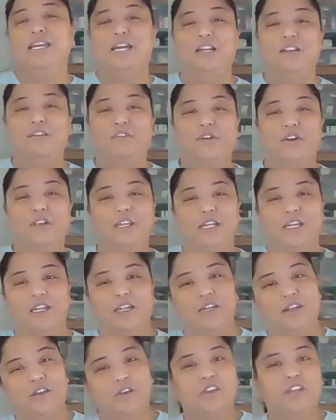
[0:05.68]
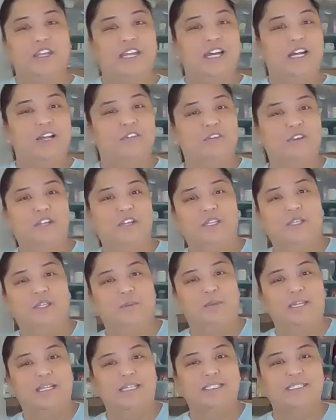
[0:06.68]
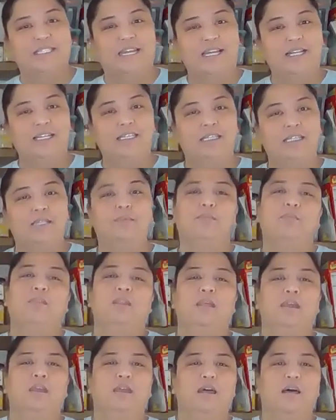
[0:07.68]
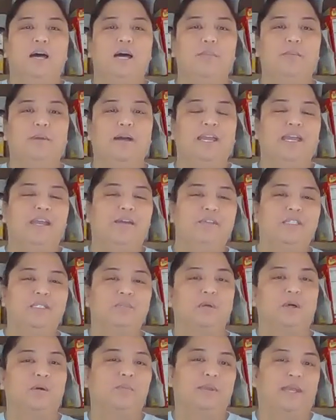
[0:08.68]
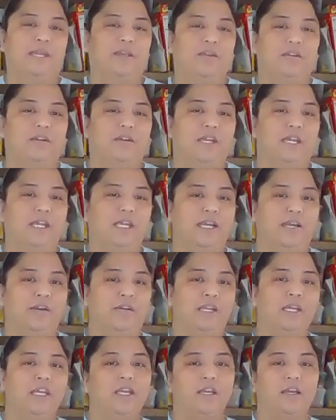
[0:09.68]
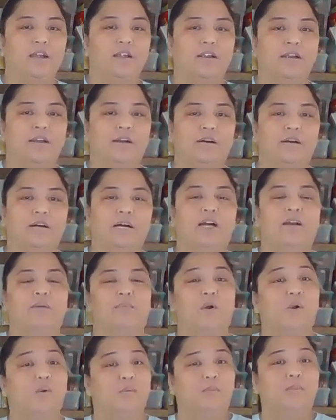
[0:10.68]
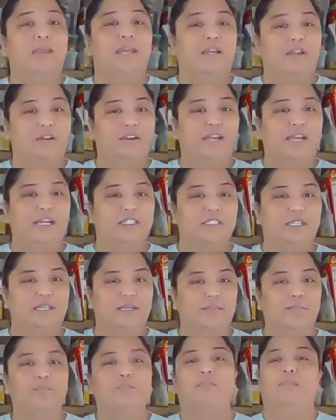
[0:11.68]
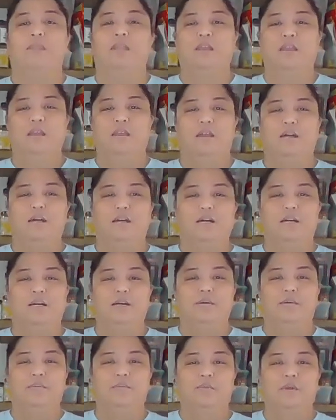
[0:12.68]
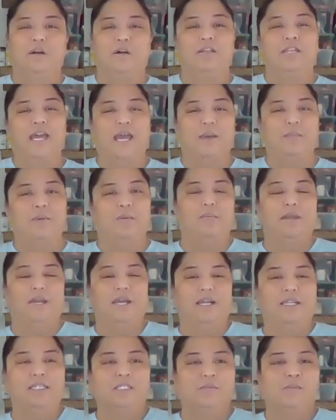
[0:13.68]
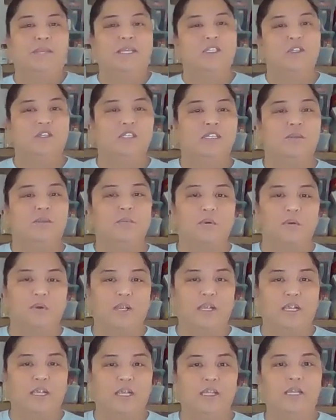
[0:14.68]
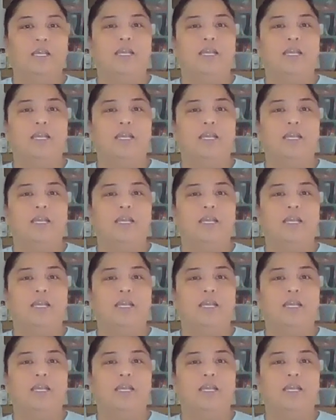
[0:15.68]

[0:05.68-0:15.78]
California, Northern California to be exact. I have a small bakery out here called Home Baker, actually, called Happy Macs Pastries and More.